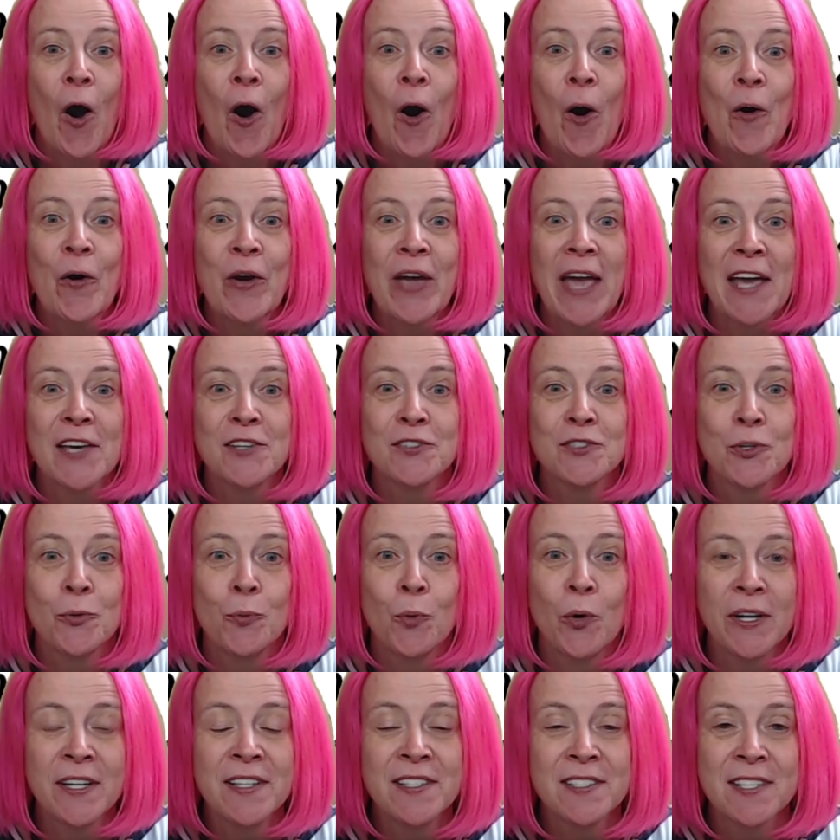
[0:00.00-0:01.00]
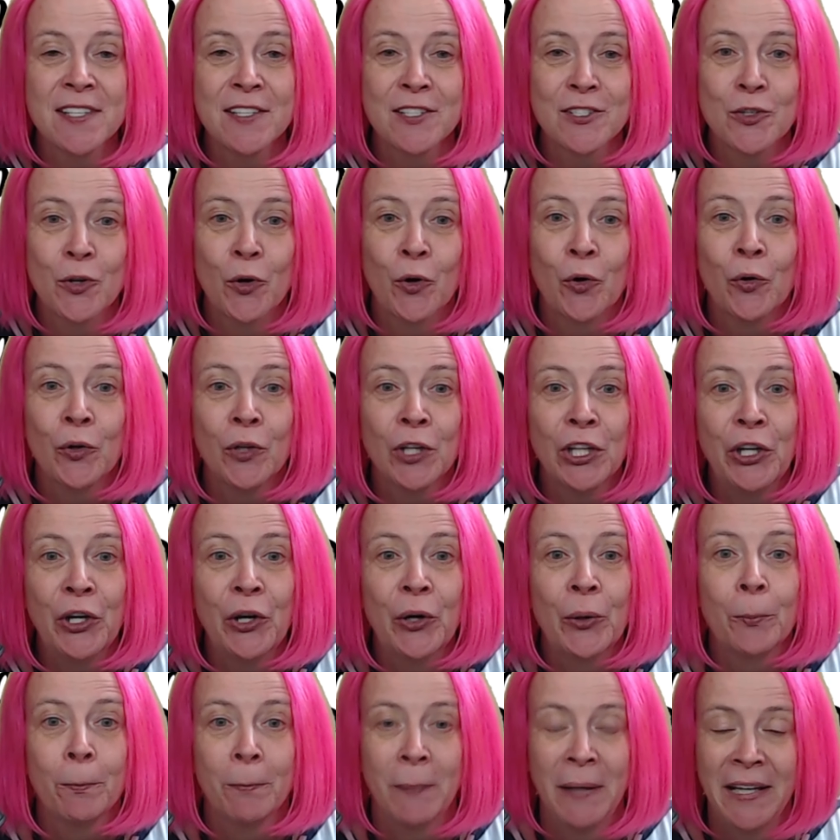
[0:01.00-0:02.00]
Okay, so what is this
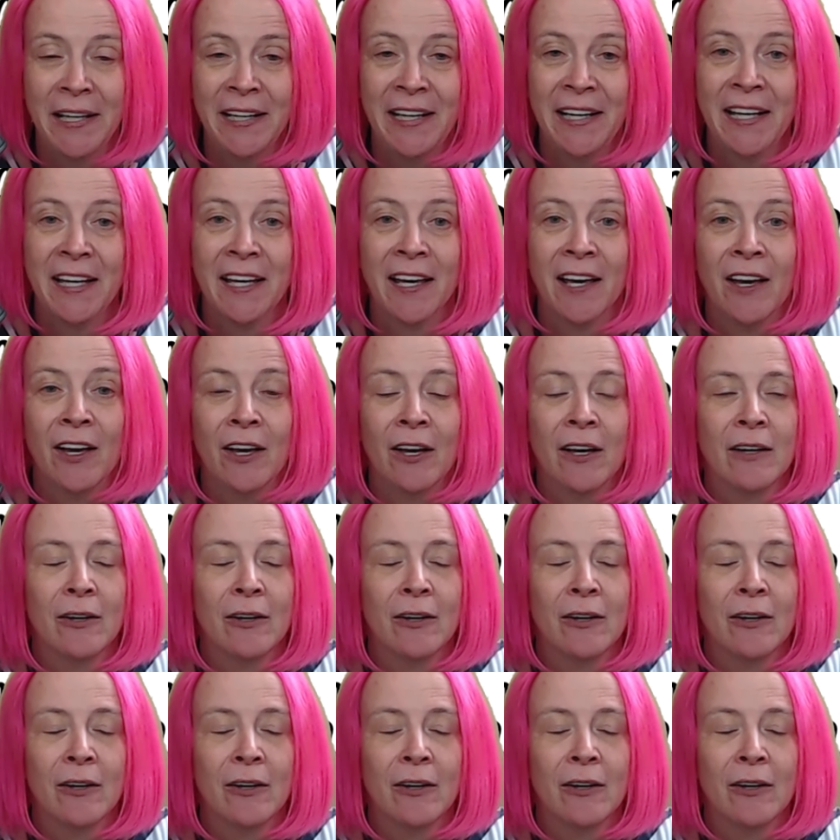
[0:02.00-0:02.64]
earlier meaning?